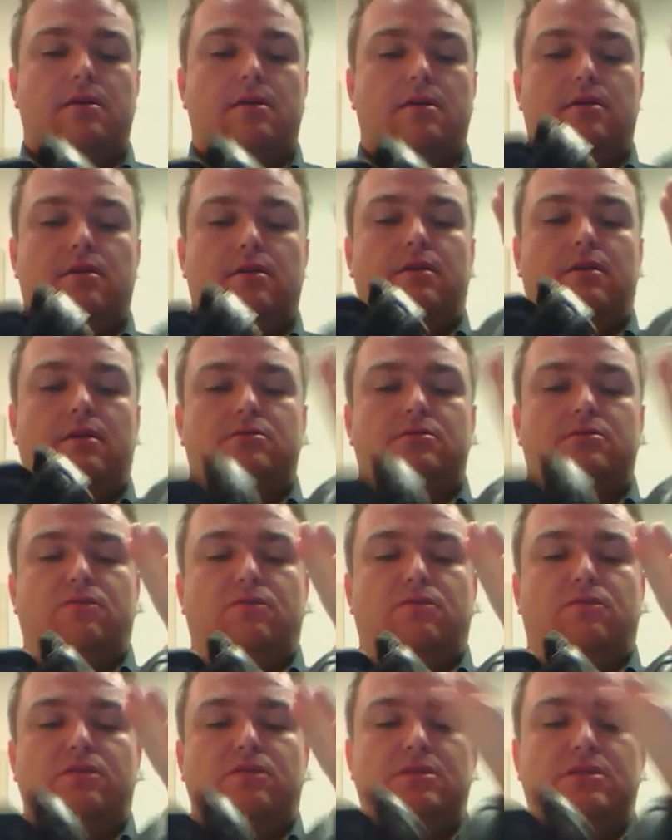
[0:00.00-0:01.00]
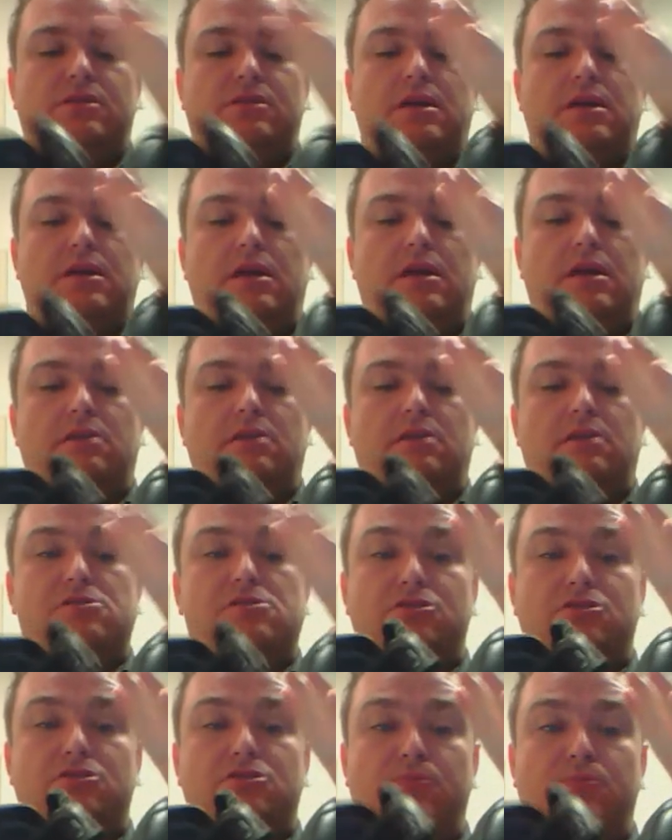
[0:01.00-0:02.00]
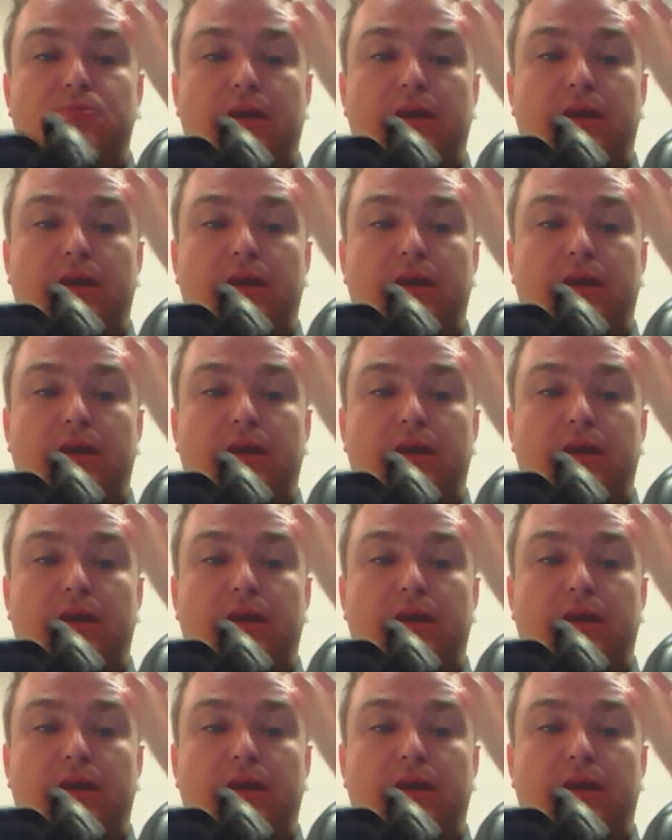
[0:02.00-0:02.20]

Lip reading: And so if we see here, the shoe's bending